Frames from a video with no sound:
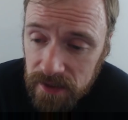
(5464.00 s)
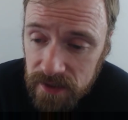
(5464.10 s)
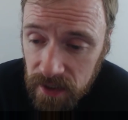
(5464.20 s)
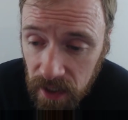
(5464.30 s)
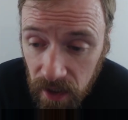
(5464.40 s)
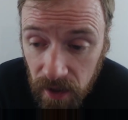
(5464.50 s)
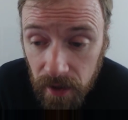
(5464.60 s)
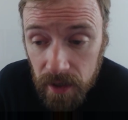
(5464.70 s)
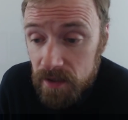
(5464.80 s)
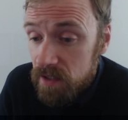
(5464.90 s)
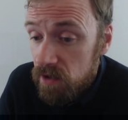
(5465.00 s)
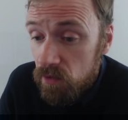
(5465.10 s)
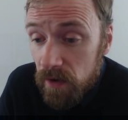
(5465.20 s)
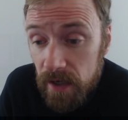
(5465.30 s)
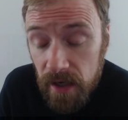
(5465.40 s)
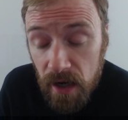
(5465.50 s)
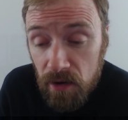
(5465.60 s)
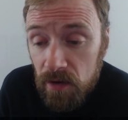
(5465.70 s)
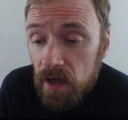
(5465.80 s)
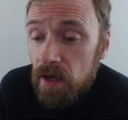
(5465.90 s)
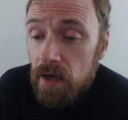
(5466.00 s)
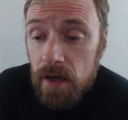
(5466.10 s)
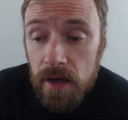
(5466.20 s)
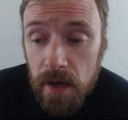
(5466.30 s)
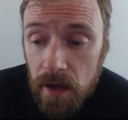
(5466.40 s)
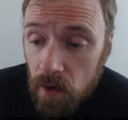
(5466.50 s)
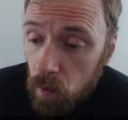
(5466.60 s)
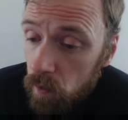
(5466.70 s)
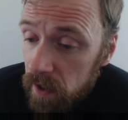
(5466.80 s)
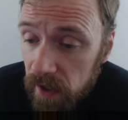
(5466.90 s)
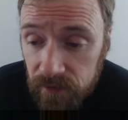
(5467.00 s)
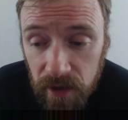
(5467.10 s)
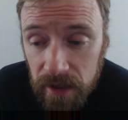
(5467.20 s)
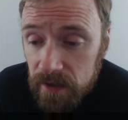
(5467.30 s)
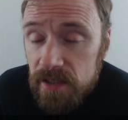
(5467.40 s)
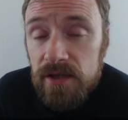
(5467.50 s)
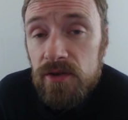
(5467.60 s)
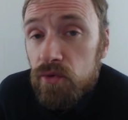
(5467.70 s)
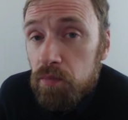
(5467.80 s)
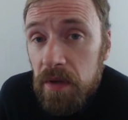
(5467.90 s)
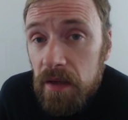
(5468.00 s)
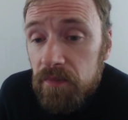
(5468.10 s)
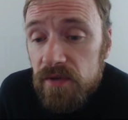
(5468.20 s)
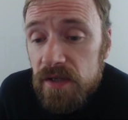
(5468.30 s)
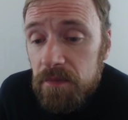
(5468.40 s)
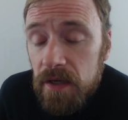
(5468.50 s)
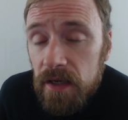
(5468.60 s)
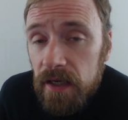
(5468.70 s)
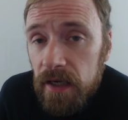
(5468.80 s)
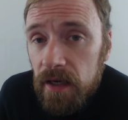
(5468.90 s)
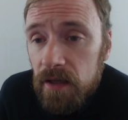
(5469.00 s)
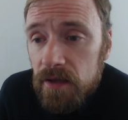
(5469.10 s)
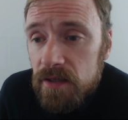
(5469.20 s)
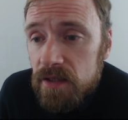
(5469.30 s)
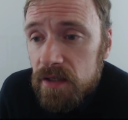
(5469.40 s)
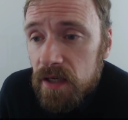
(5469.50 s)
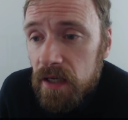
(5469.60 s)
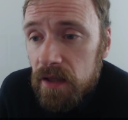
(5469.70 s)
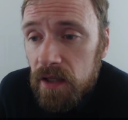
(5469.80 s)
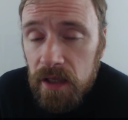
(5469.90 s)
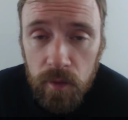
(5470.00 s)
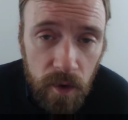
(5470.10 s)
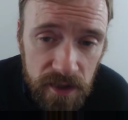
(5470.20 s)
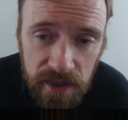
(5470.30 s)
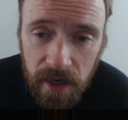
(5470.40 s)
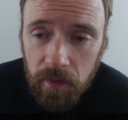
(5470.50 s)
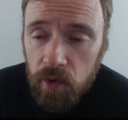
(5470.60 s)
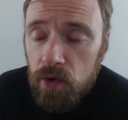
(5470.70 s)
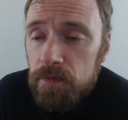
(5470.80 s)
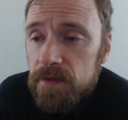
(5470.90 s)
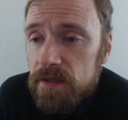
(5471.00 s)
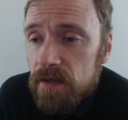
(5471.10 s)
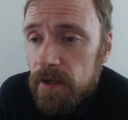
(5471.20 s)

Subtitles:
Zakia, I'm going to tell you right now, whenever I listen to people speaking English in the WhatsApp groups,